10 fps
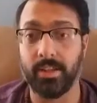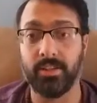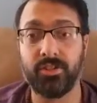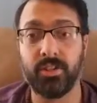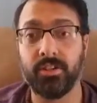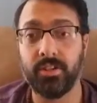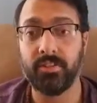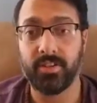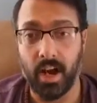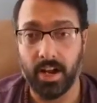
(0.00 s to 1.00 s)
The children
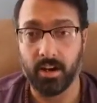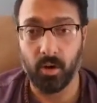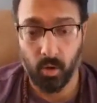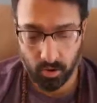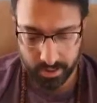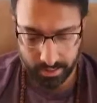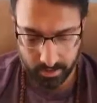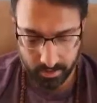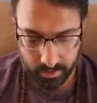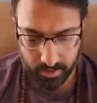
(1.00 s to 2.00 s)
of God are holy,
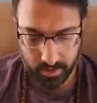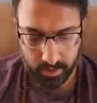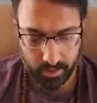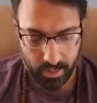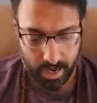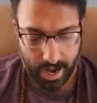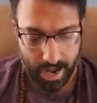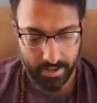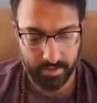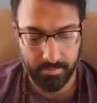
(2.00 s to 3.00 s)

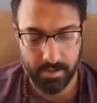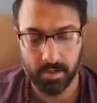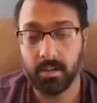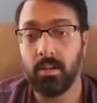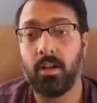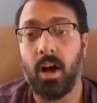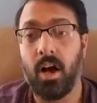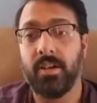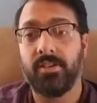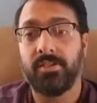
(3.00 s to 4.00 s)
and the miracle
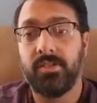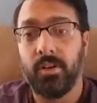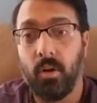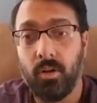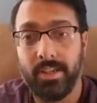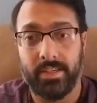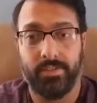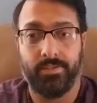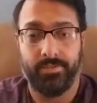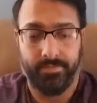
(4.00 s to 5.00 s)
honors their
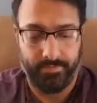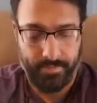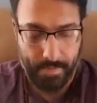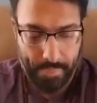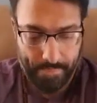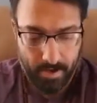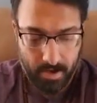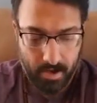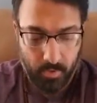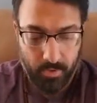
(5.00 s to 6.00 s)
holiness,
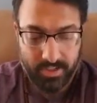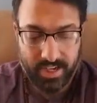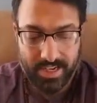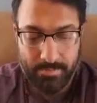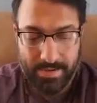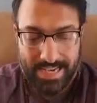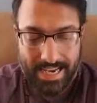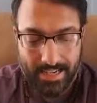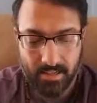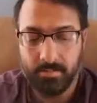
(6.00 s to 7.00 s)
which can be
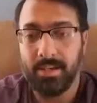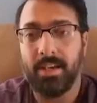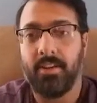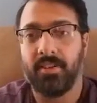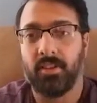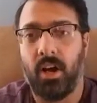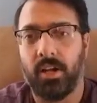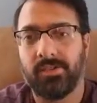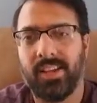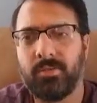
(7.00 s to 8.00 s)
hidden but never
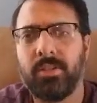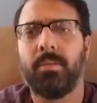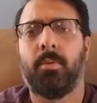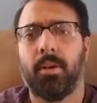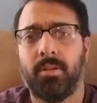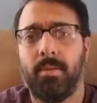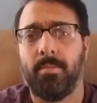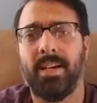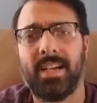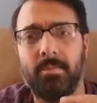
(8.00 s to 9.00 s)
lost. That's really important to
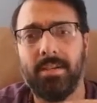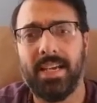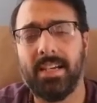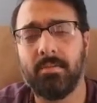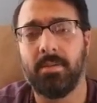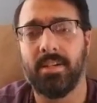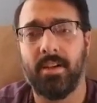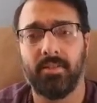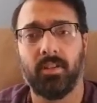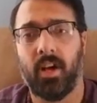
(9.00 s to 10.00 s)
remember. It can be hidden but
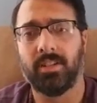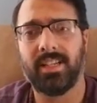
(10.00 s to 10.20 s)
never lost.